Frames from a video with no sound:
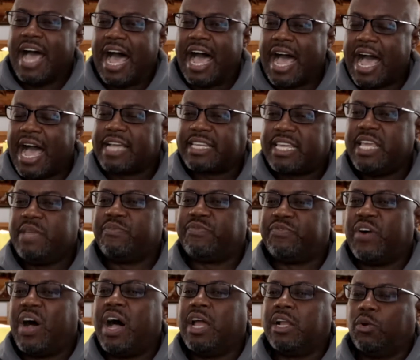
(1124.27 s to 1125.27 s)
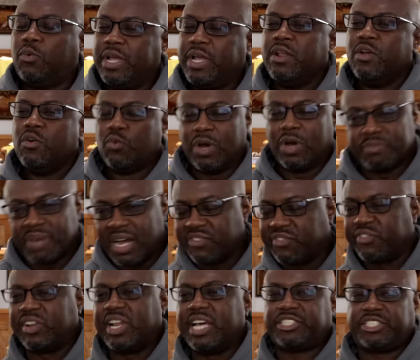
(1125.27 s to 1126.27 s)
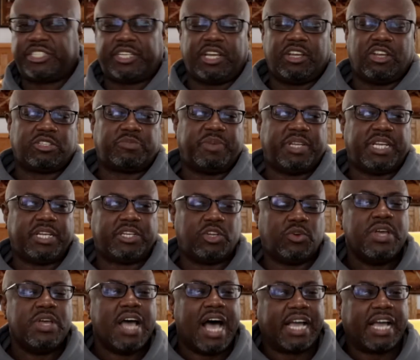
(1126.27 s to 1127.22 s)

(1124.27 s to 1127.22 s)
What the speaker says: I keep following what my flesh tells me to do.